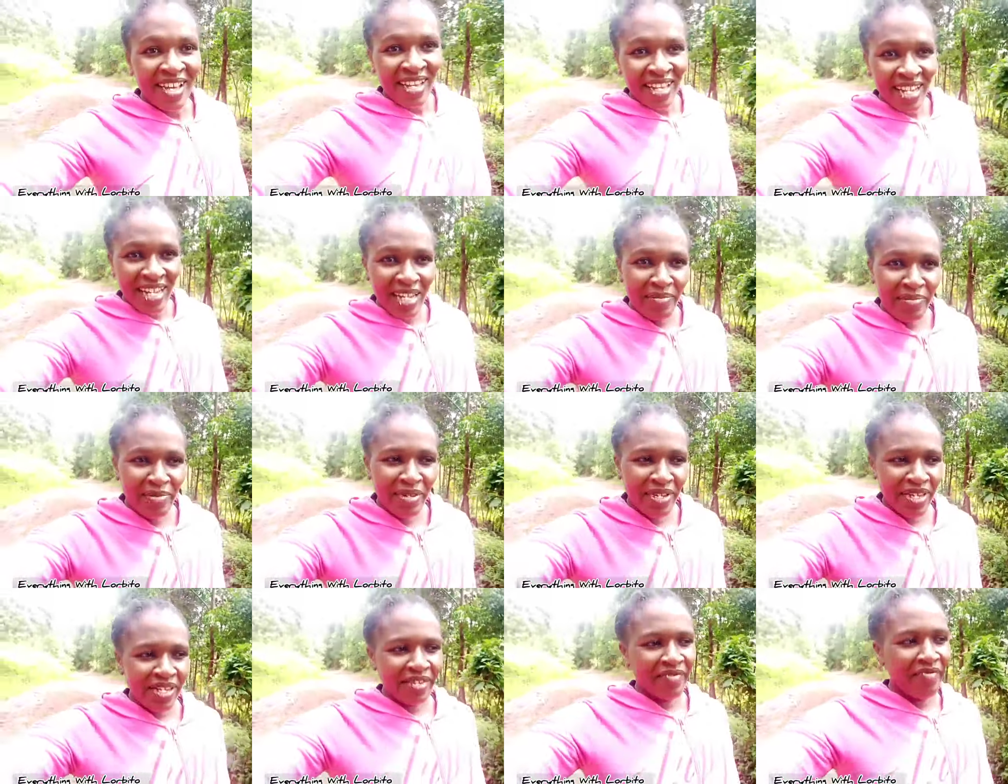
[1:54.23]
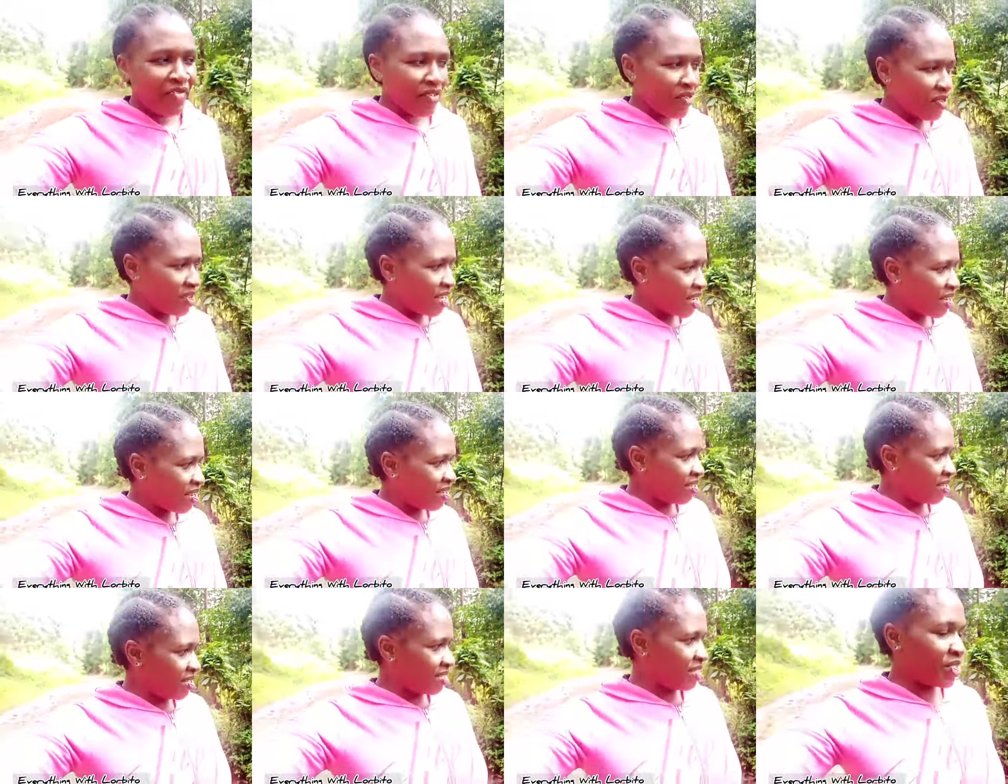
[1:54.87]
let me give you a
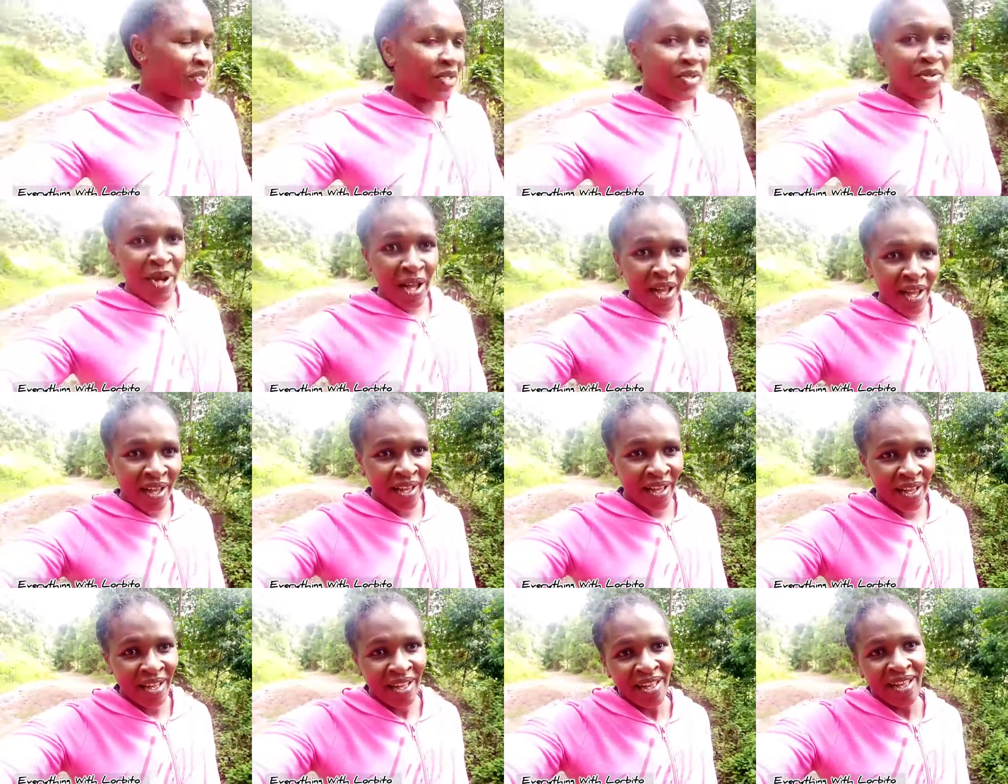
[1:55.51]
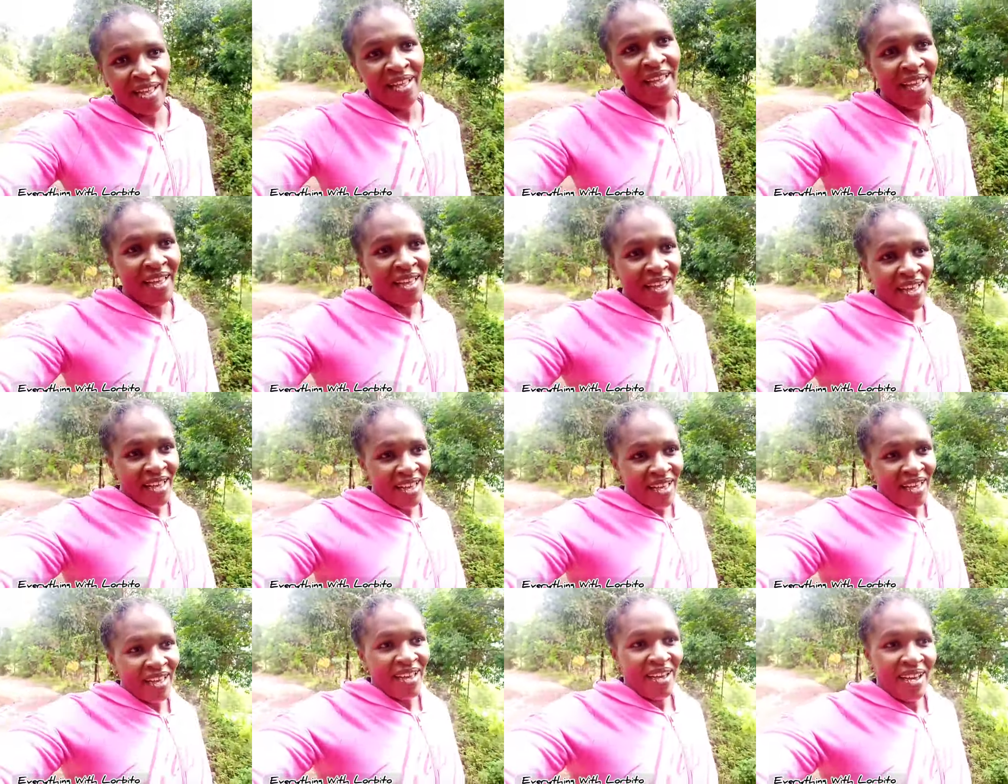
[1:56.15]
tour
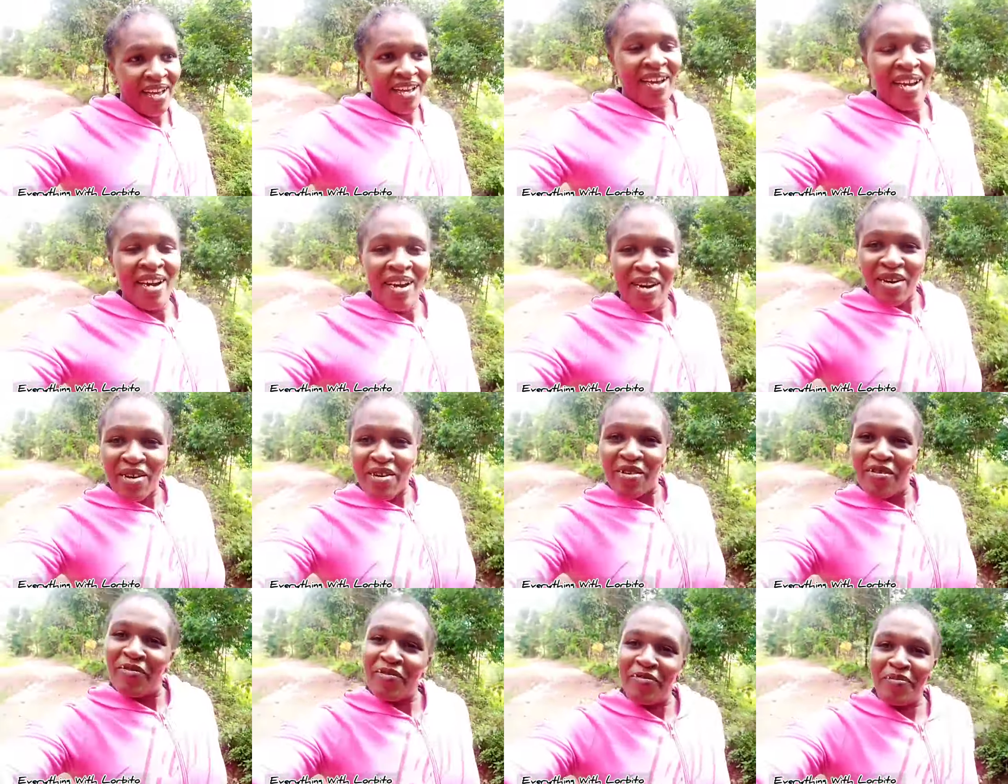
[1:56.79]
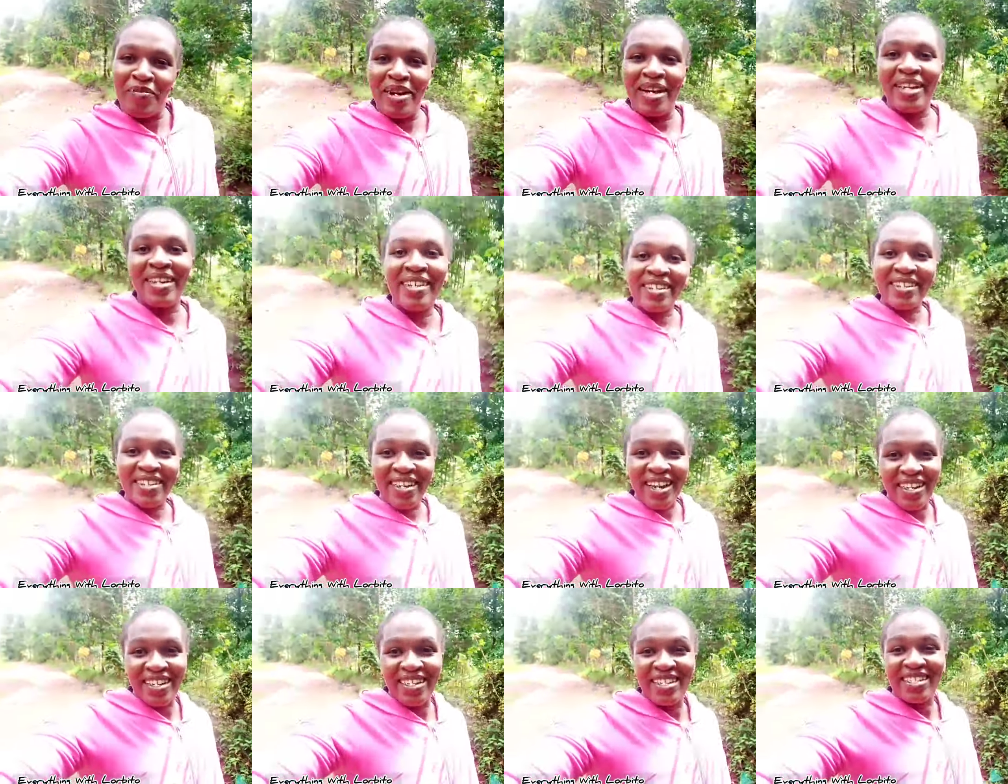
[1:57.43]
of my
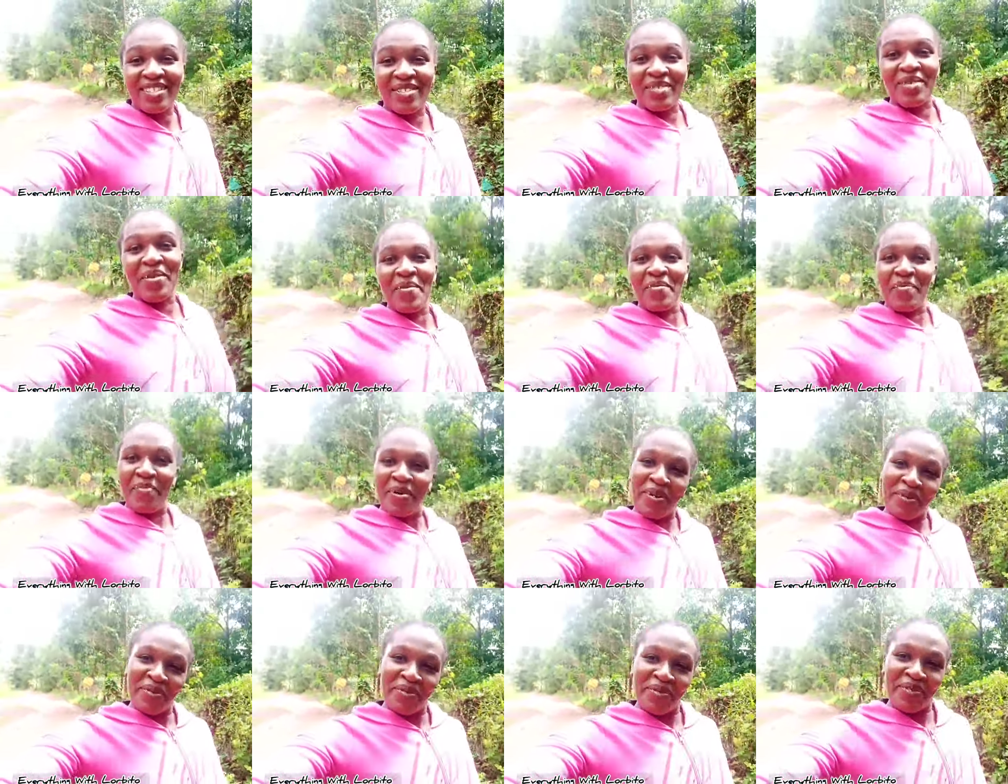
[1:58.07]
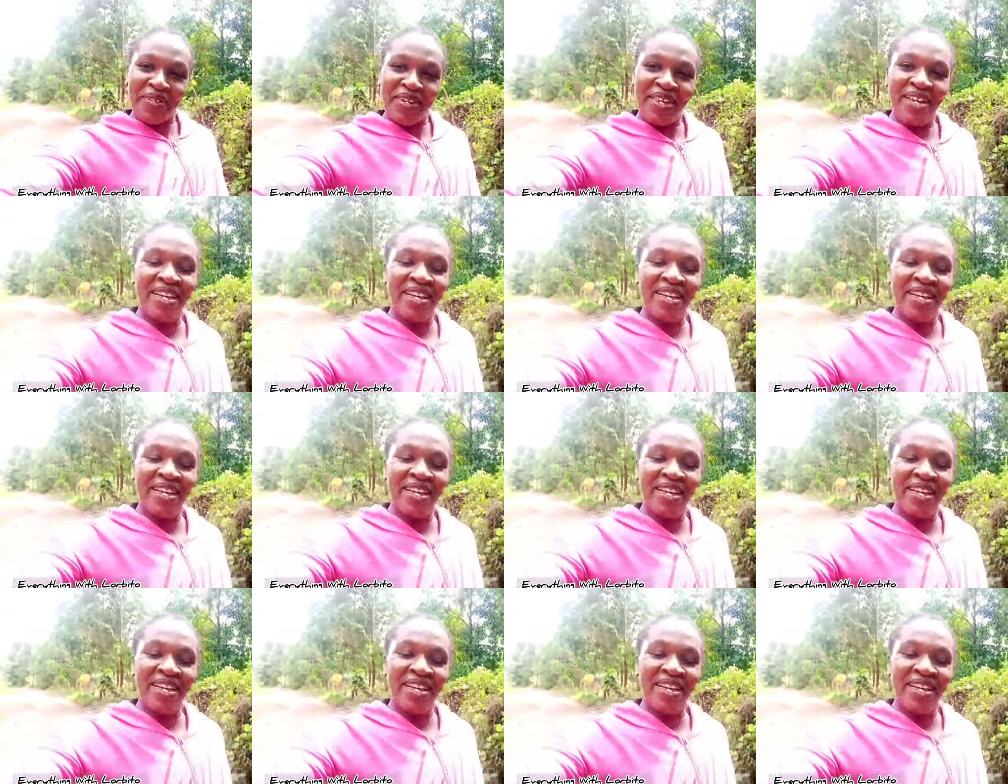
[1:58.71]
granny's compound.